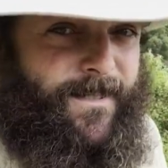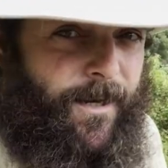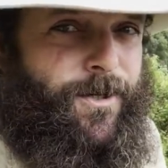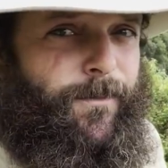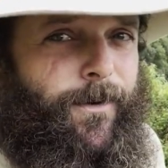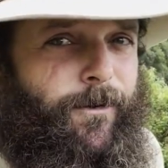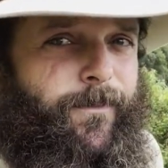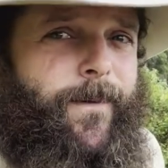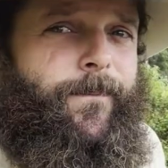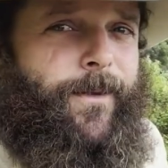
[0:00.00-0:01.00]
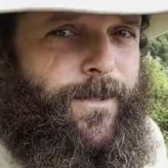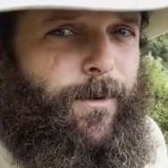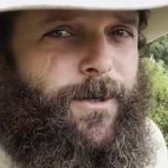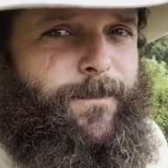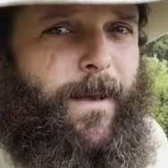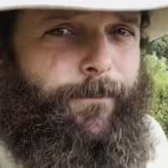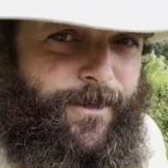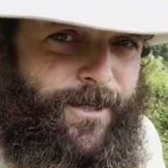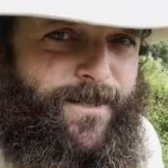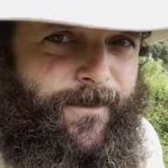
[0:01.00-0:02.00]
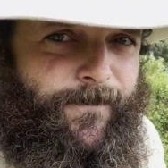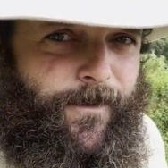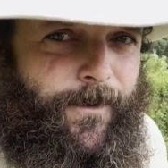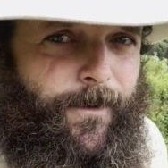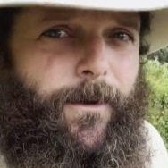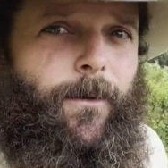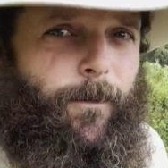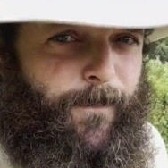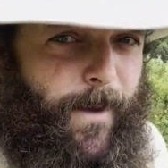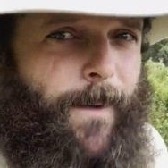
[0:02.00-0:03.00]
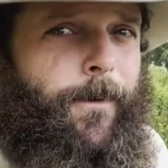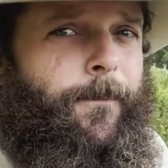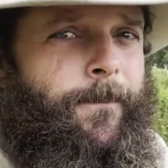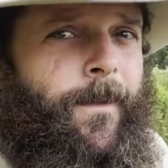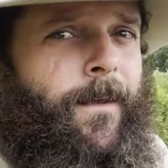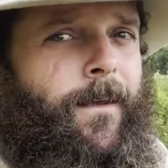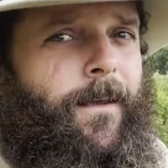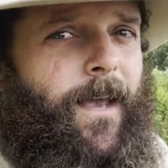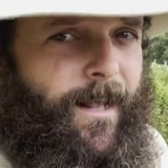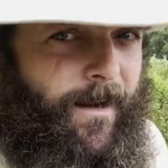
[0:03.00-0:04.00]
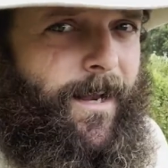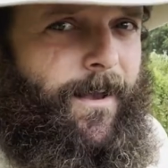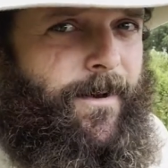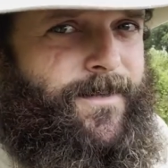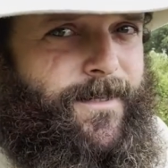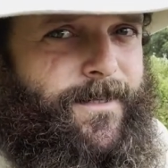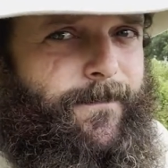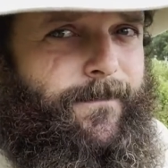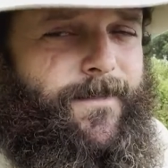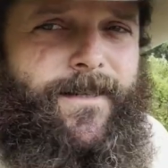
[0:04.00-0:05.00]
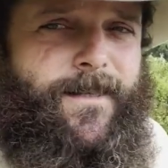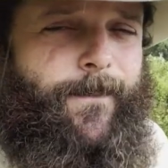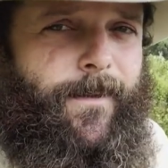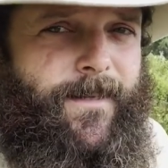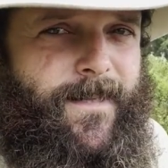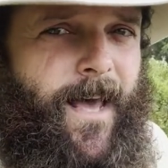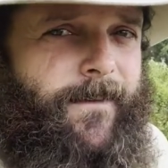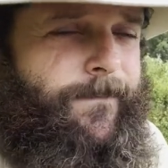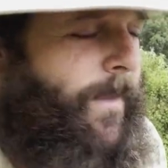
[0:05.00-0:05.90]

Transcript: social movement that talks about producing food with people in an ecosystem. It's as simple as that.